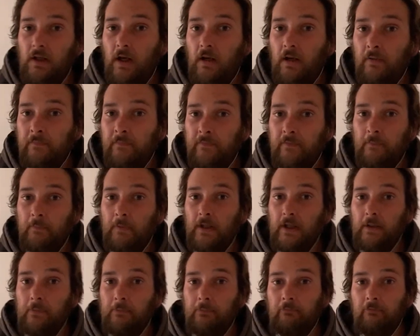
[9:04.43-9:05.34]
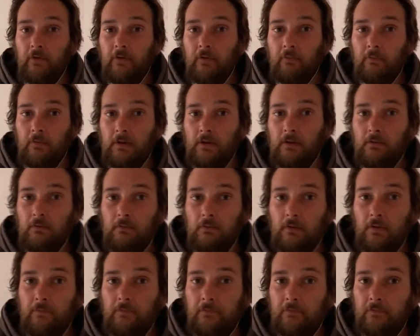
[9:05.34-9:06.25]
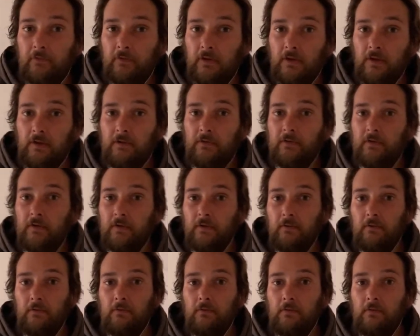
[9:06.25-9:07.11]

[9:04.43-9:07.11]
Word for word: and the paper as well, undulating.